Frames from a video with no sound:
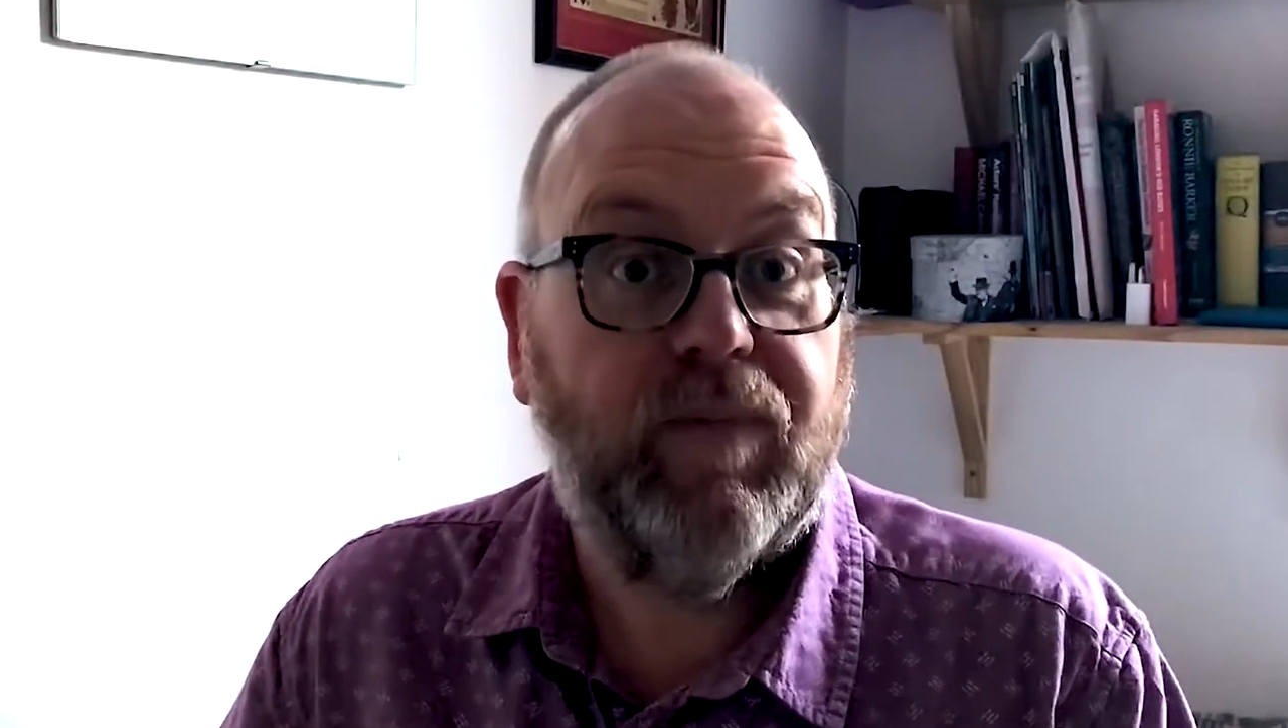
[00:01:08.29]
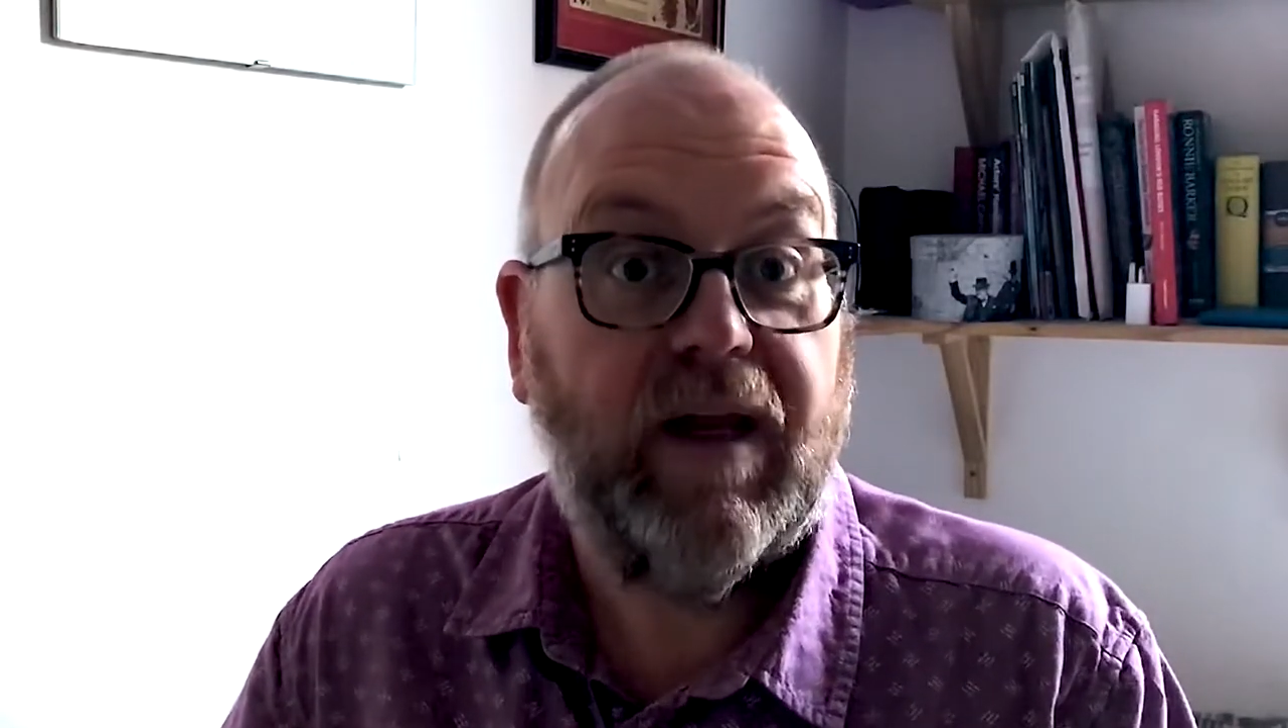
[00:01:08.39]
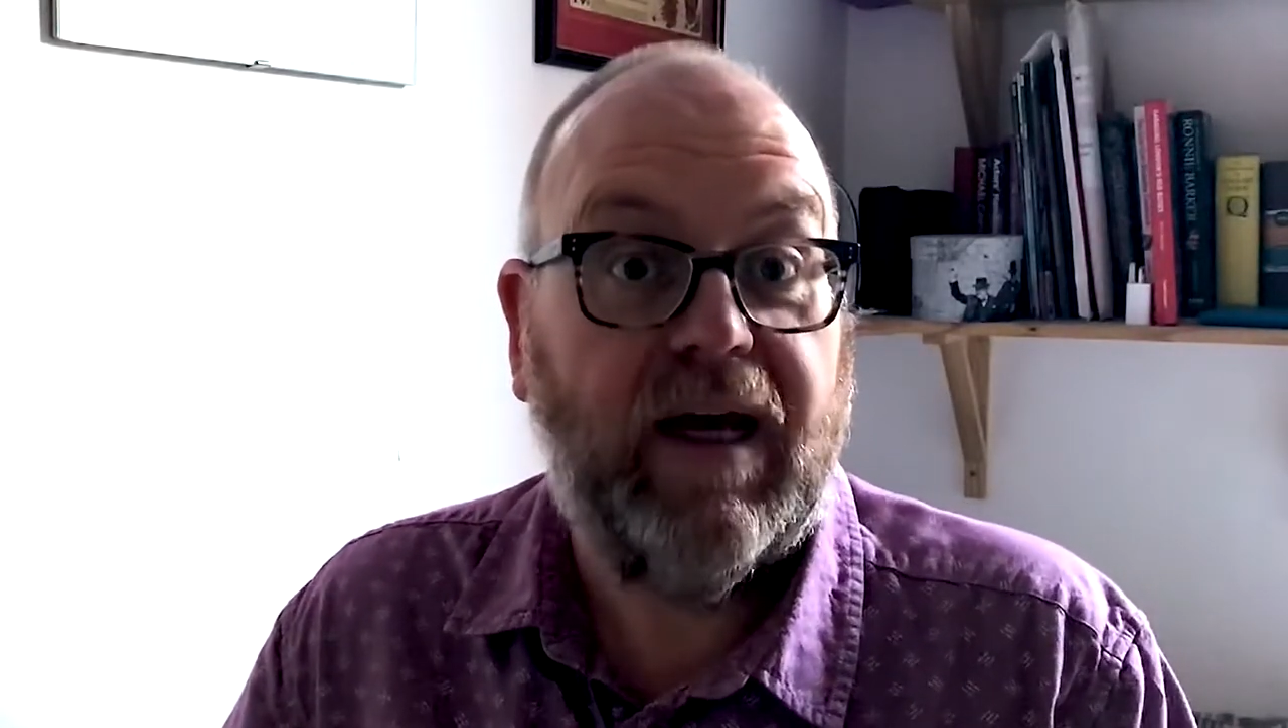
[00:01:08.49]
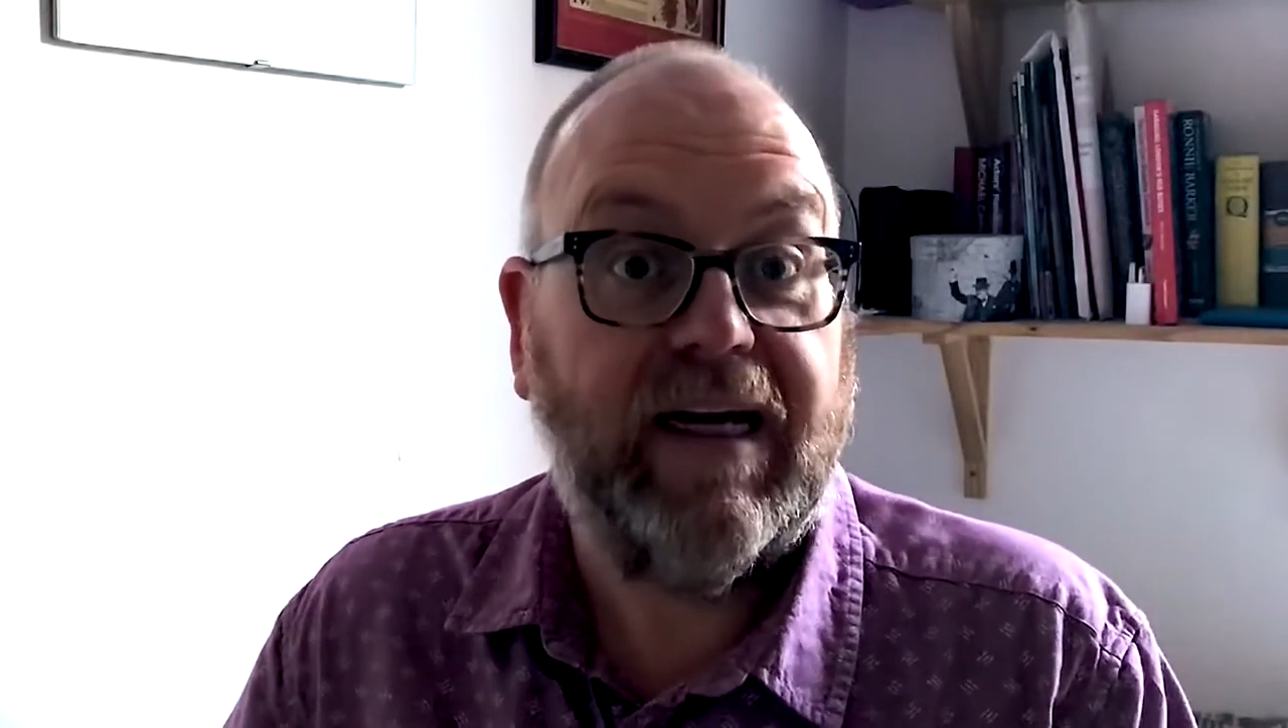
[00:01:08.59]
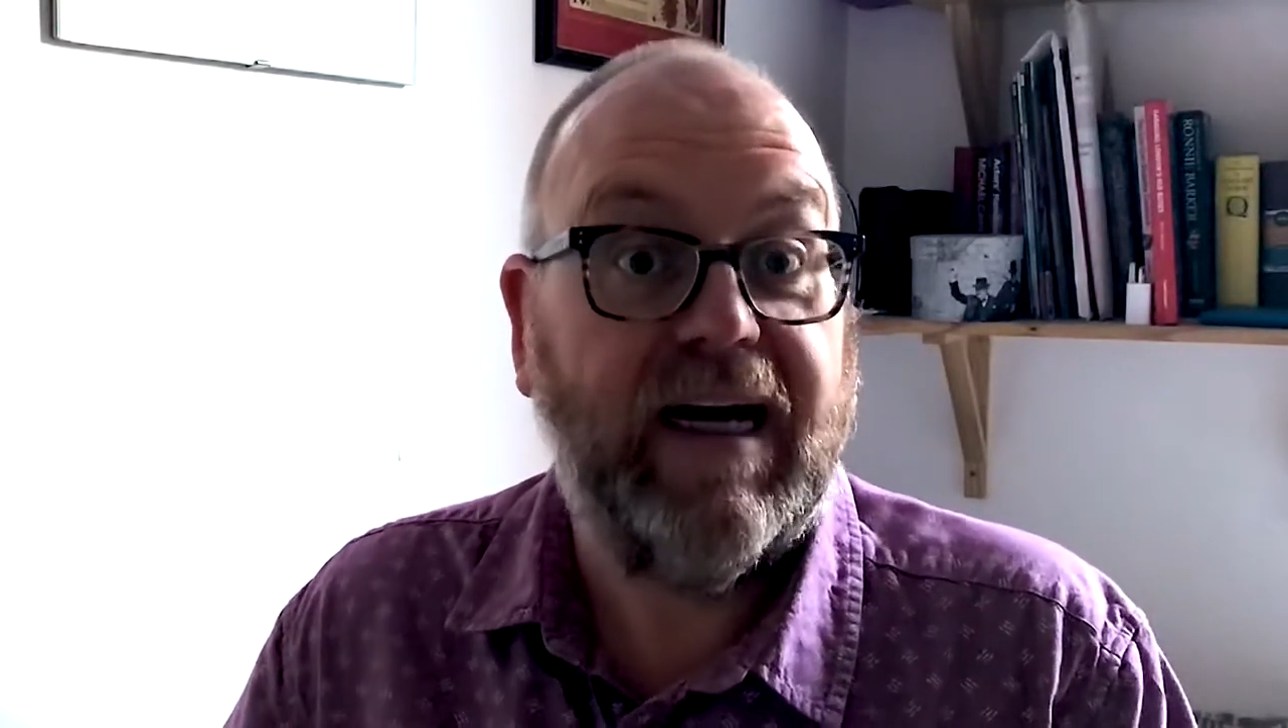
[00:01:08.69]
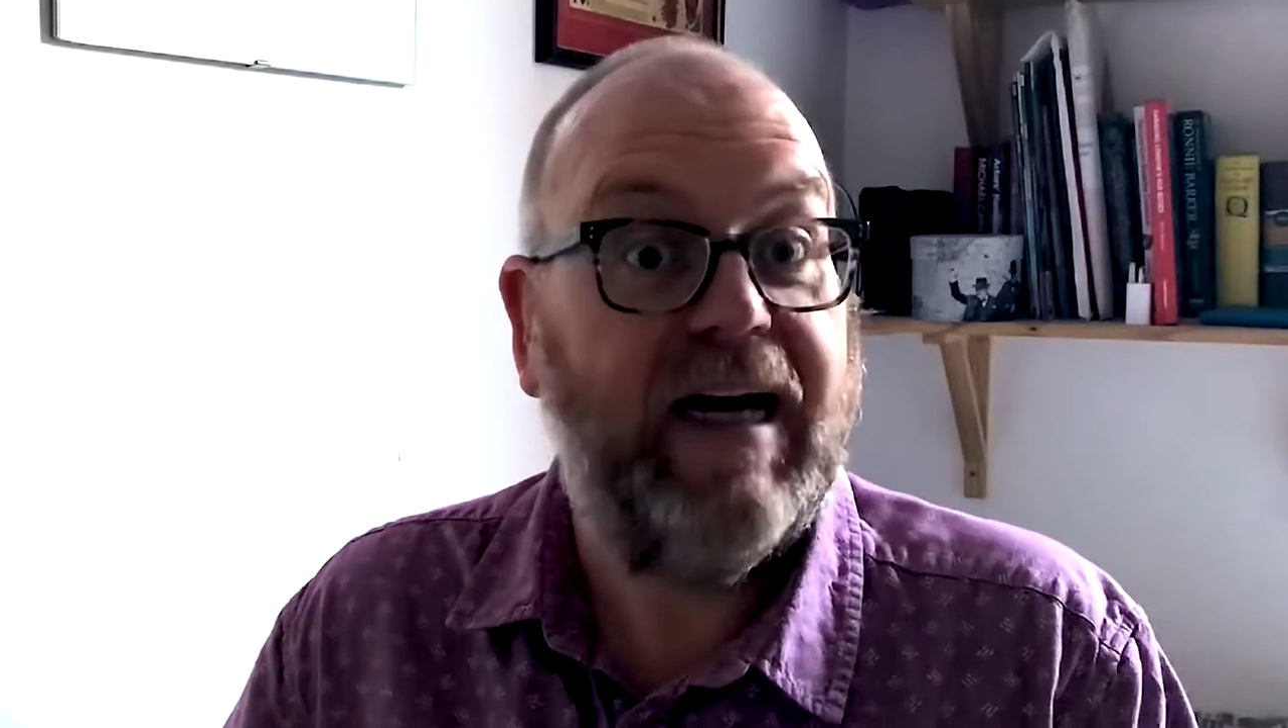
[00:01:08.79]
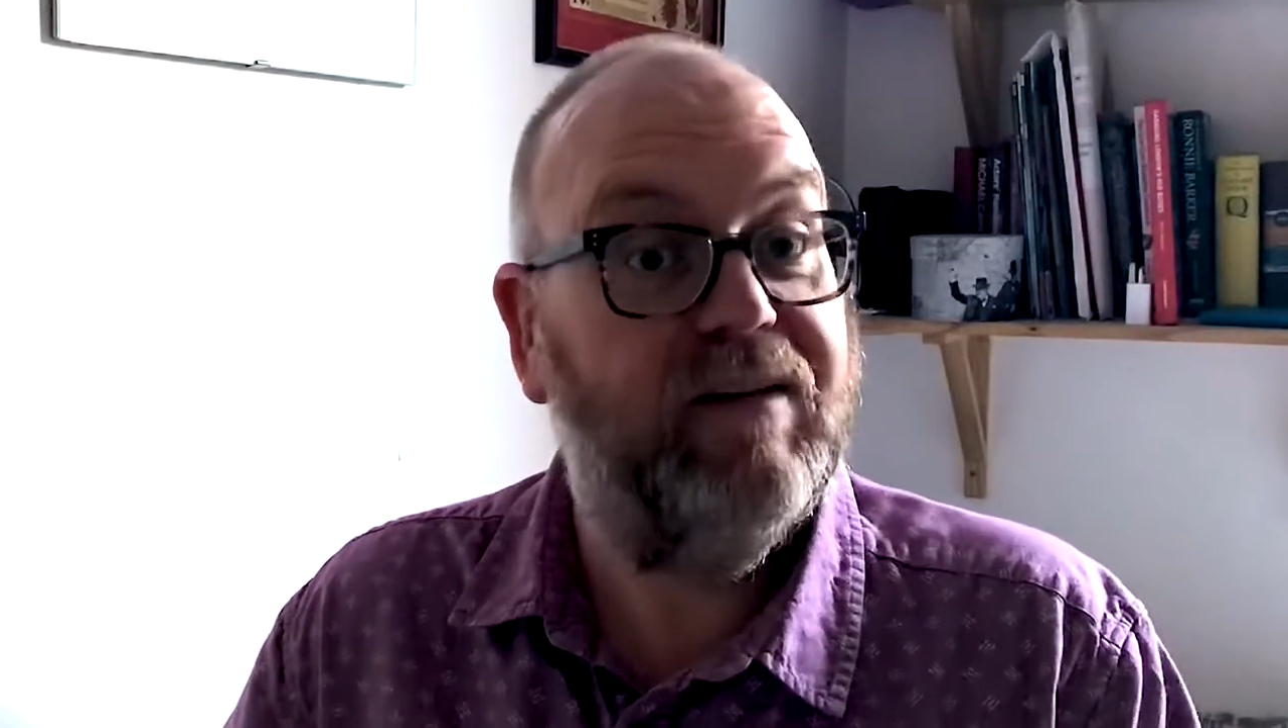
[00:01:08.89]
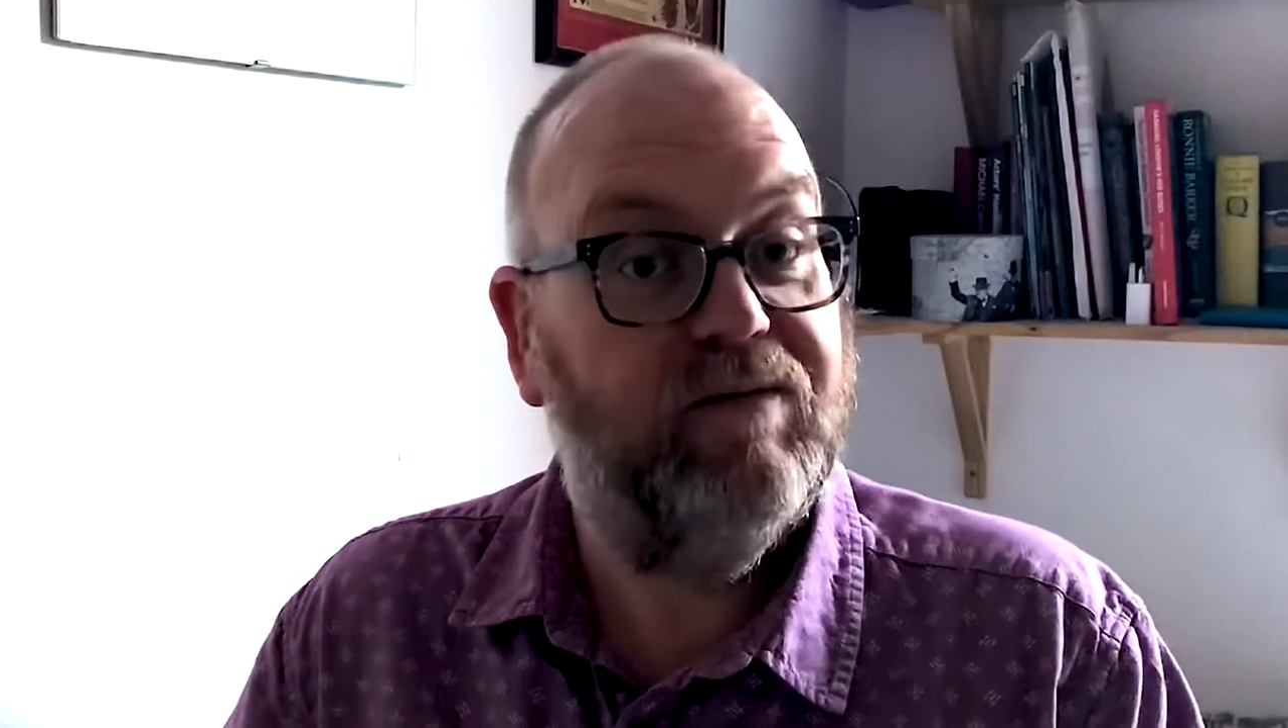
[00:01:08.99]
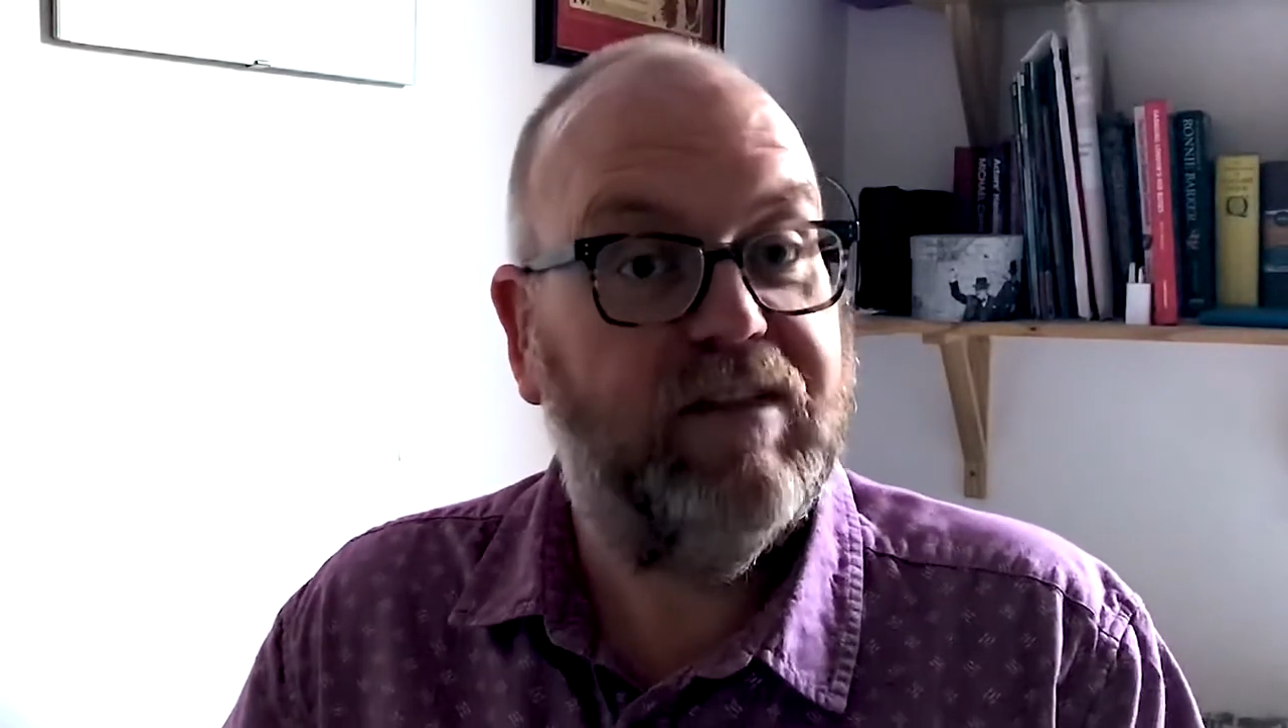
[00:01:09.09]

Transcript: And again,